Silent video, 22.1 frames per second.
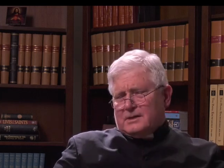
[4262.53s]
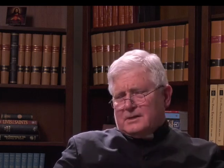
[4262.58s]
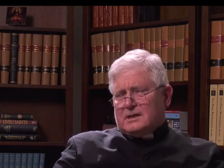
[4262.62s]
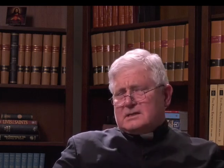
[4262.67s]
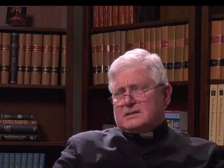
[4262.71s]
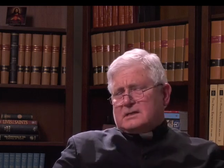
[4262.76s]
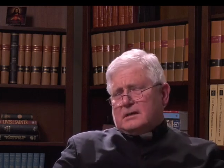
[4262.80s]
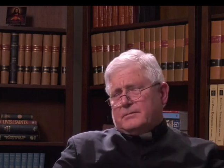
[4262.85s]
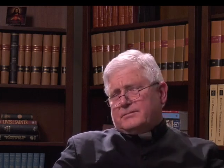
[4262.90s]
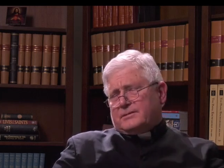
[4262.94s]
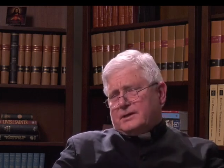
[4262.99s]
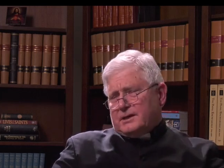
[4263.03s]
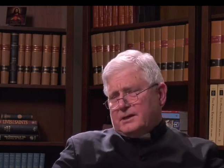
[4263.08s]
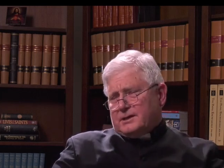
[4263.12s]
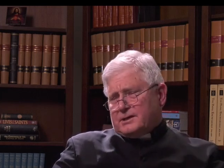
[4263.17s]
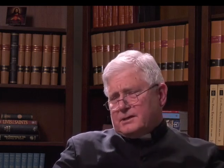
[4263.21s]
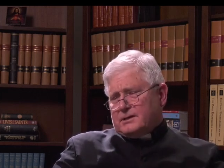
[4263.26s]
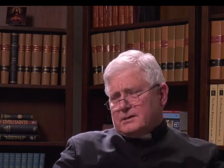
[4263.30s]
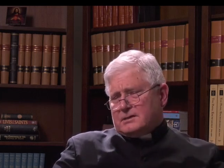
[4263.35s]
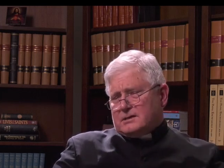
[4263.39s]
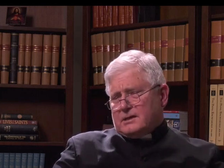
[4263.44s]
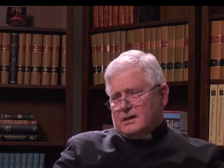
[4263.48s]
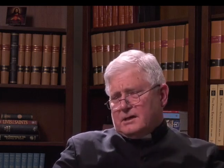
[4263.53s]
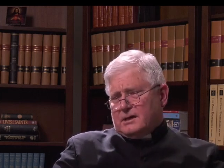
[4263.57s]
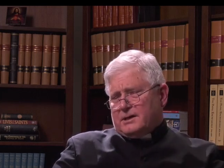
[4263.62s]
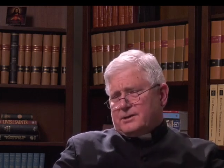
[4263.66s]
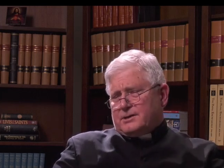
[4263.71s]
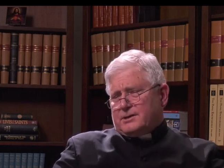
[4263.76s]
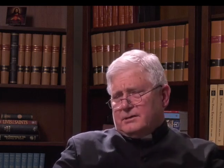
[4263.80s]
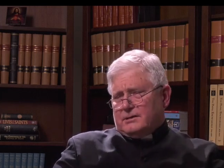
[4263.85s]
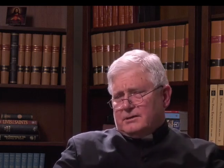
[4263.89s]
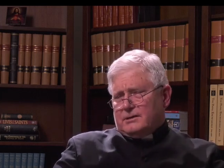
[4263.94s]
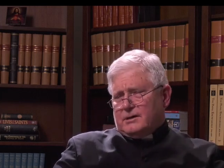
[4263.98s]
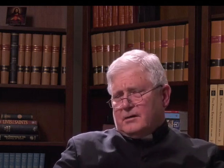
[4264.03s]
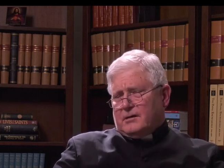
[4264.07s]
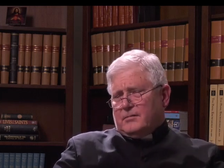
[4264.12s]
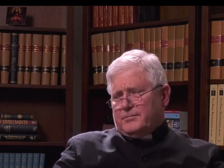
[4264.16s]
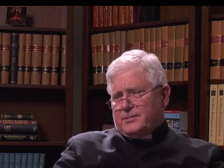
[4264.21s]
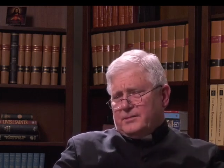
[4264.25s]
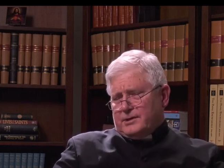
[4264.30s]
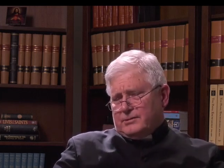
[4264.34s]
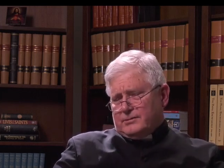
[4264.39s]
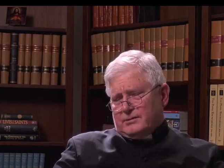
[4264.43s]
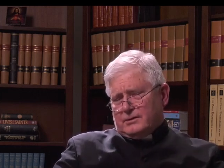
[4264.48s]
These temptations actually are
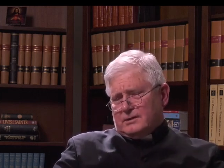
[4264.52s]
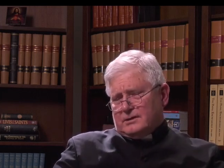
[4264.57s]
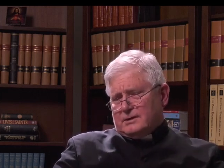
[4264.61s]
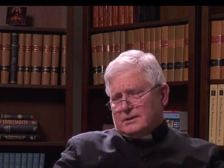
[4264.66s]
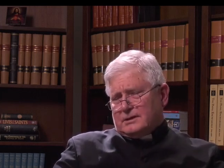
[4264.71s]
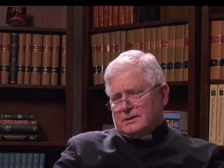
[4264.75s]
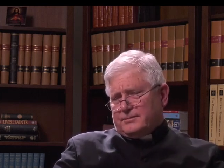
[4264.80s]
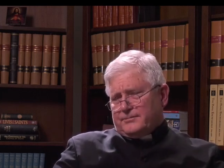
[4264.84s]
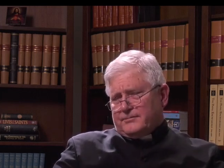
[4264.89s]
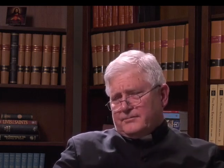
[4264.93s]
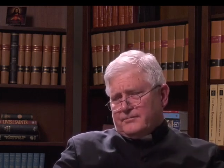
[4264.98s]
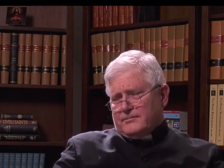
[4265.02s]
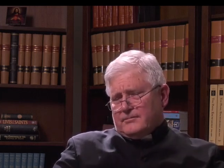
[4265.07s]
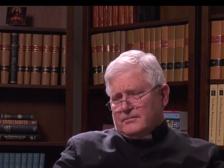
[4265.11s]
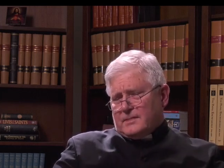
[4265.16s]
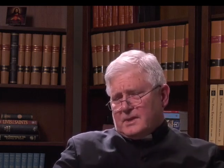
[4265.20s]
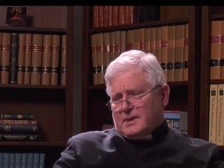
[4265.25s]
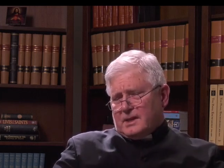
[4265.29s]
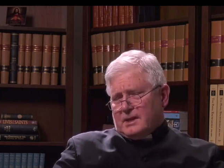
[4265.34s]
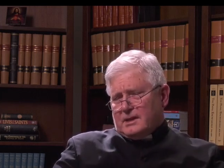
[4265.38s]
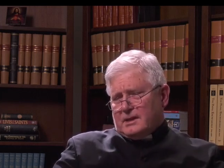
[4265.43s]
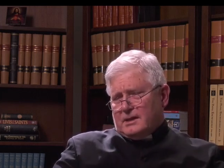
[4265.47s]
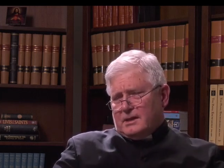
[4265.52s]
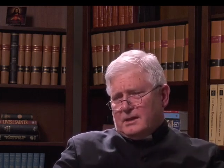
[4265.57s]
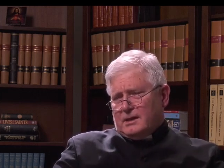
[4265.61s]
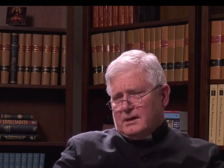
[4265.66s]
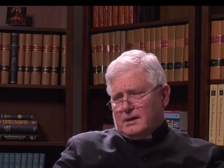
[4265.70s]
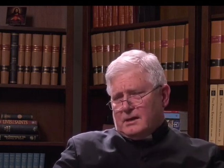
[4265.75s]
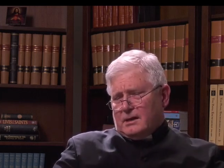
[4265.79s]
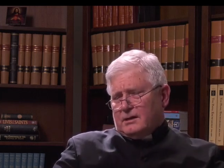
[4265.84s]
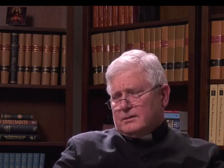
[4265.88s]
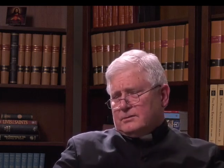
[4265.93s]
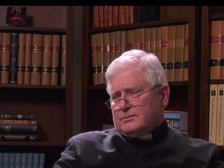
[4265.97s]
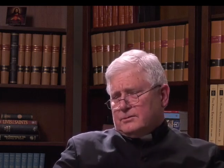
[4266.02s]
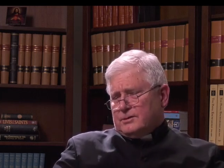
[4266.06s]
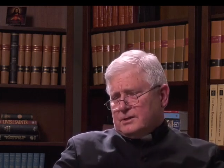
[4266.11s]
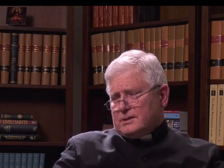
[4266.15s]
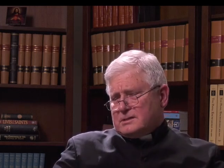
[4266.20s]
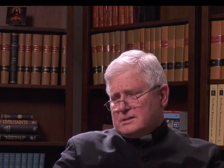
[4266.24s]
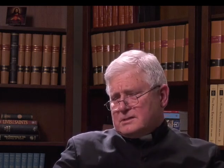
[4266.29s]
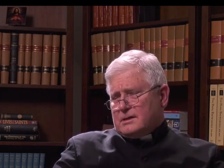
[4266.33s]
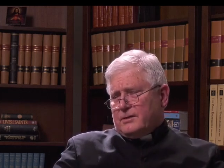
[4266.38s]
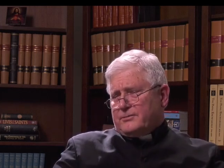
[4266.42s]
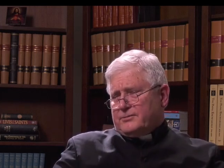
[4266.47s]
mirrored in our
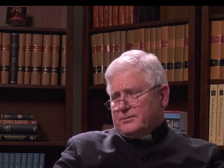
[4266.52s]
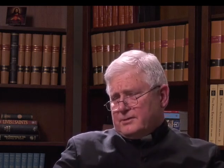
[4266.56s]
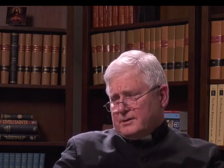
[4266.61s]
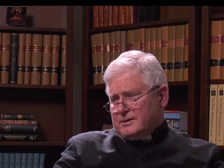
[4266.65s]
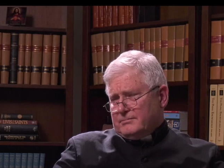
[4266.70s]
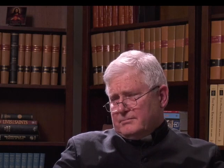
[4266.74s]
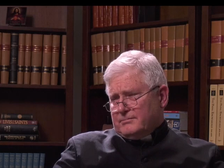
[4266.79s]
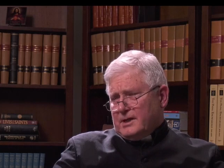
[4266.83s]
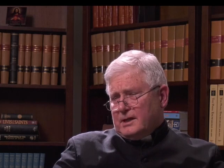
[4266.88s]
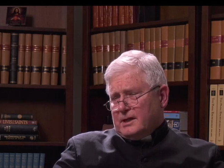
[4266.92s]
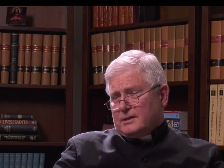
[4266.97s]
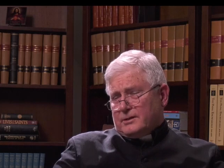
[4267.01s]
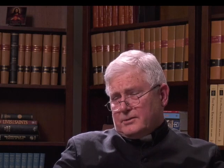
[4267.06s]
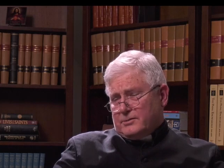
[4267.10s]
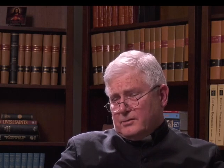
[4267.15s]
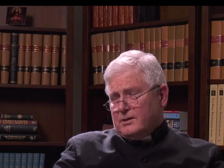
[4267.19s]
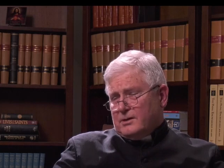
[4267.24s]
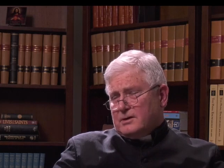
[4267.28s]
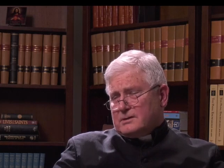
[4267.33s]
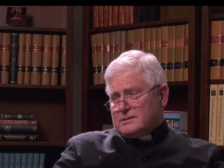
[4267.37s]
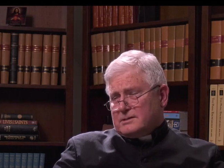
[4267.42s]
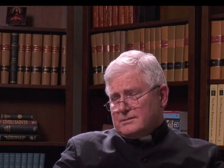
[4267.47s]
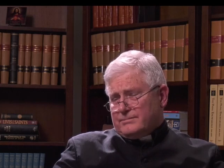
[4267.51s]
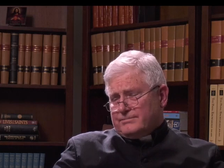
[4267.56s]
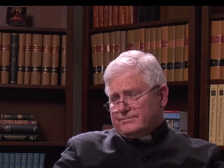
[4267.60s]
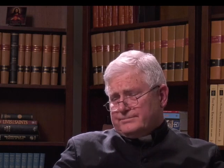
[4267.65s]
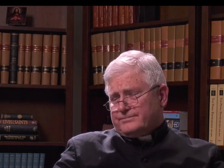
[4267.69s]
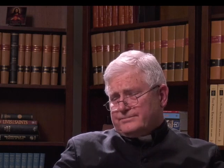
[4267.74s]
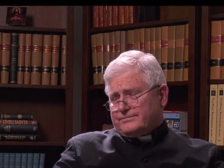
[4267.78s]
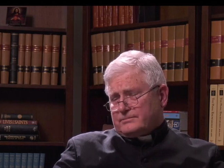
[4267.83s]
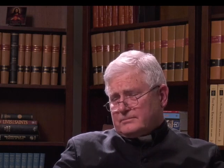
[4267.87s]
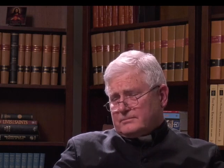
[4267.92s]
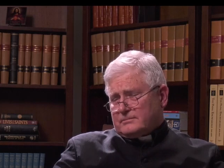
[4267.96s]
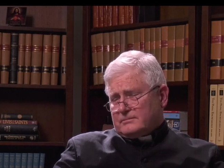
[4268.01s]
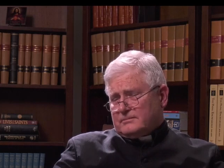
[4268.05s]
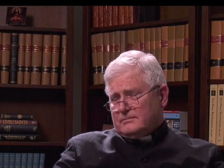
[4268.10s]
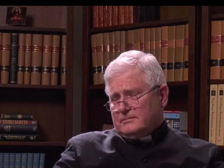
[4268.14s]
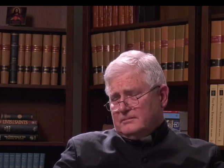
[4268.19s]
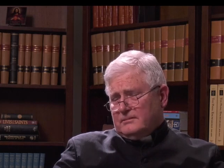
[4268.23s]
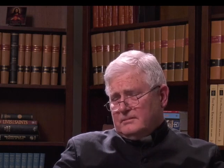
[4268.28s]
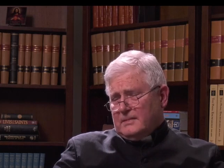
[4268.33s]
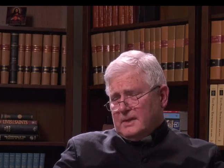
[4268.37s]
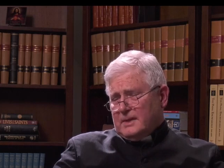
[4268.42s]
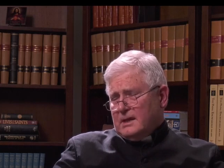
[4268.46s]
Lord's suffering on the cross.
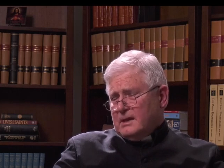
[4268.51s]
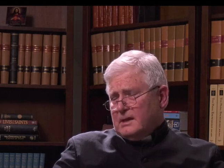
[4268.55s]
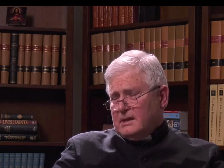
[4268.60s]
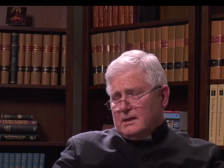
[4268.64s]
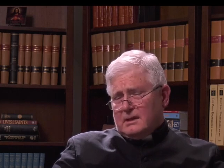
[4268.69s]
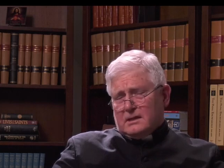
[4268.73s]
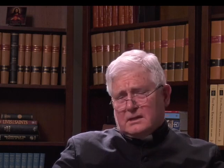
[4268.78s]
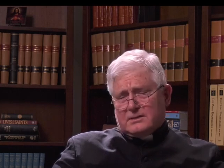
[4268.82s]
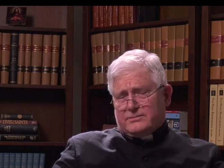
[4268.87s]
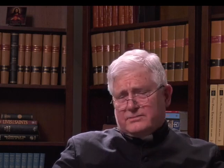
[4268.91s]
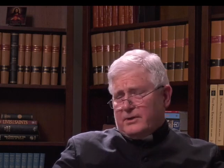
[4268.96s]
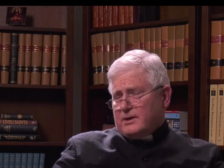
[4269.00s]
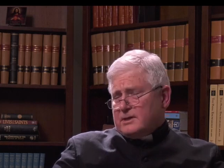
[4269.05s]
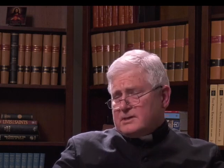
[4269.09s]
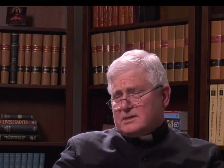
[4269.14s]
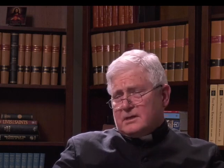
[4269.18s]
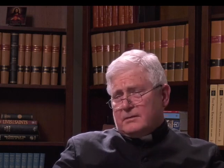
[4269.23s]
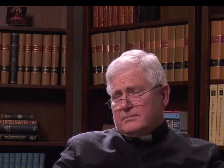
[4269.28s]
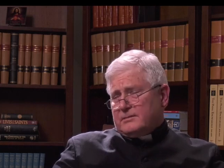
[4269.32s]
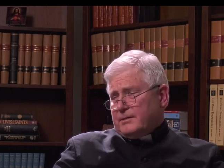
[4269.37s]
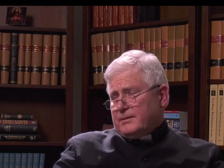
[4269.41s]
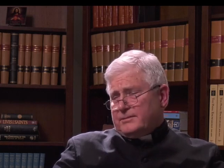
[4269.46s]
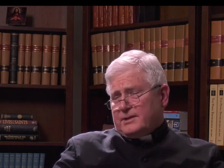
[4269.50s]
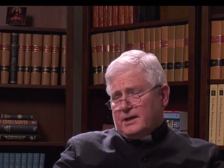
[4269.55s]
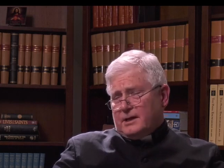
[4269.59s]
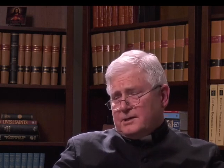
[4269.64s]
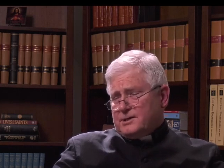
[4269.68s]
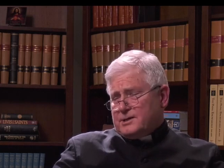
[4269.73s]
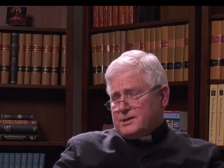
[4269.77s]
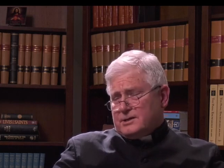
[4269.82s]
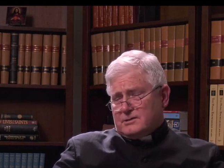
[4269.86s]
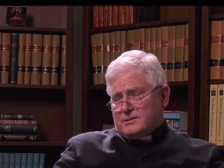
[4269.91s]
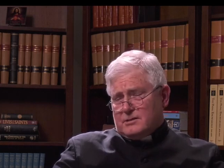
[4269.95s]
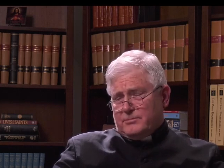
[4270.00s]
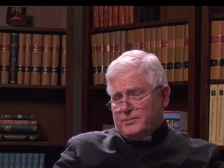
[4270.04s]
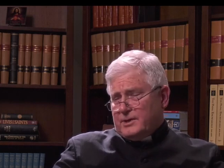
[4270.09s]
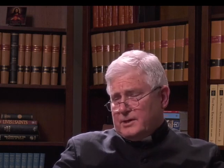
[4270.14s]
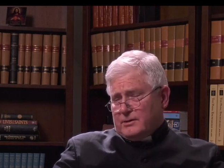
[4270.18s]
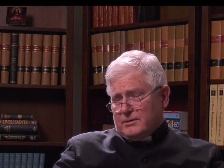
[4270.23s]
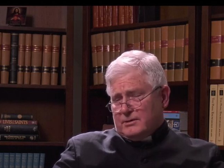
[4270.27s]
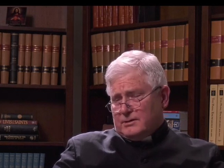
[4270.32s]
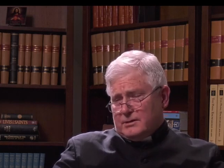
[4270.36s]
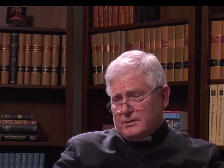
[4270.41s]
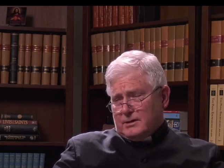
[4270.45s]
These very same temptations are
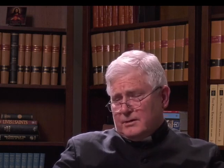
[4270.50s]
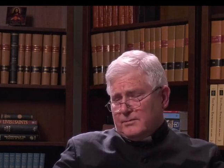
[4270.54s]
mirrored